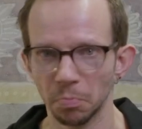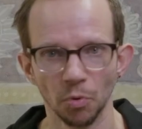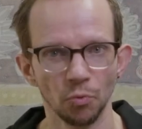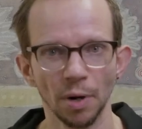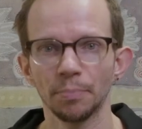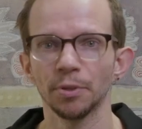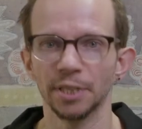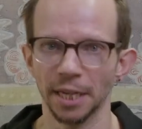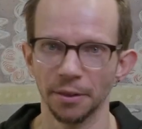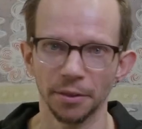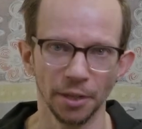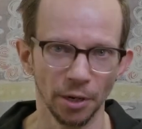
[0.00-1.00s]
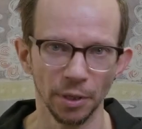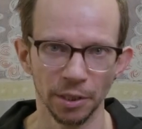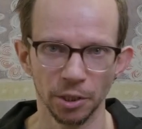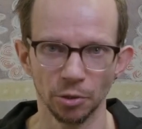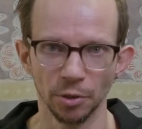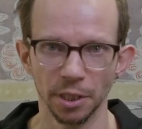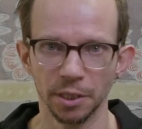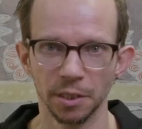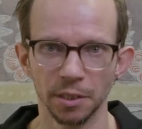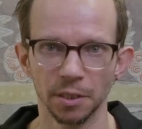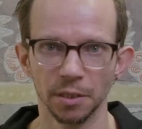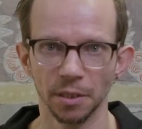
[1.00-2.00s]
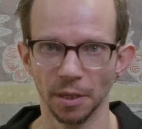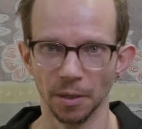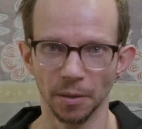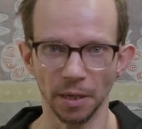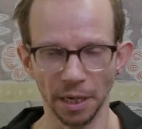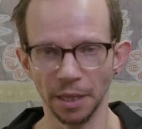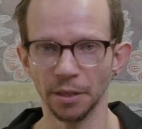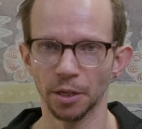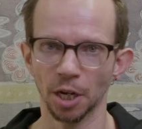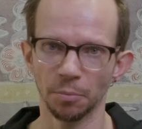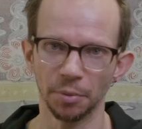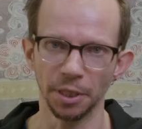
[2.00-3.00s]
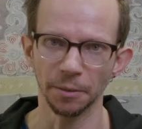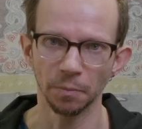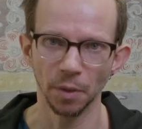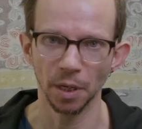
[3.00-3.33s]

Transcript: represent their interests in the company.